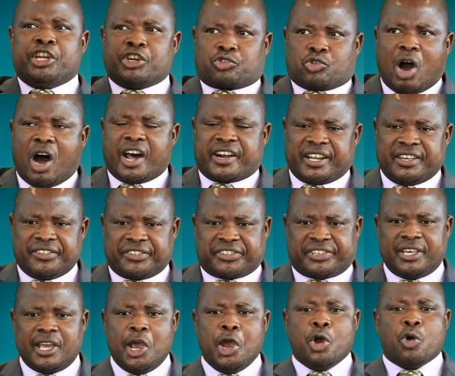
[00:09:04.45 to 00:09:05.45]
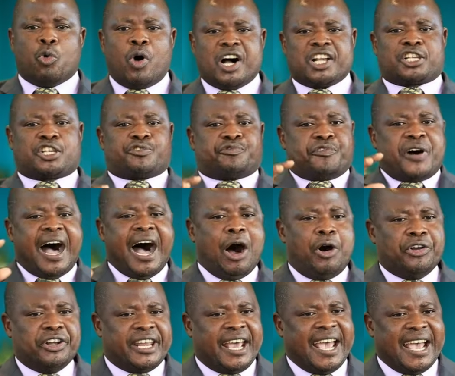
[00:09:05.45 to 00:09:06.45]
in Corinth was
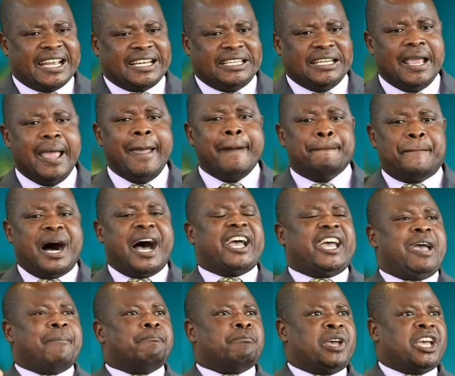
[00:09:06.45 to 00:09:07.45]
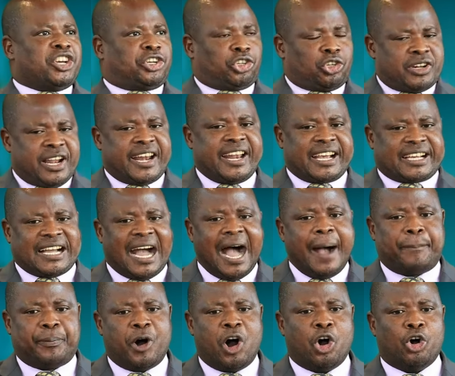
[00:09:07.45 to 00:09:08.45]
founded by a missionary
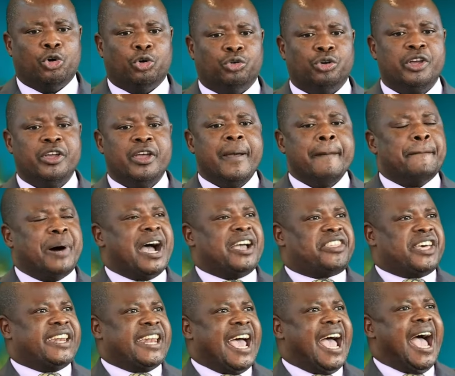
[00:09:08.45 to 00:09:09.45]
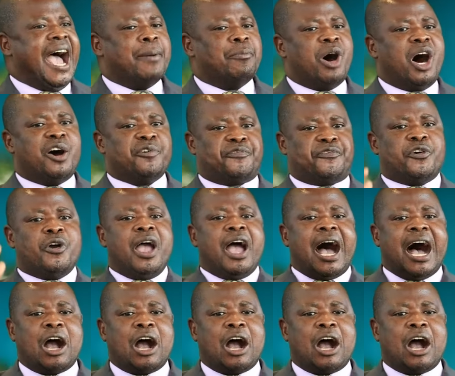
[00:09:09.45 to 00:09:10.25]
couple by the name of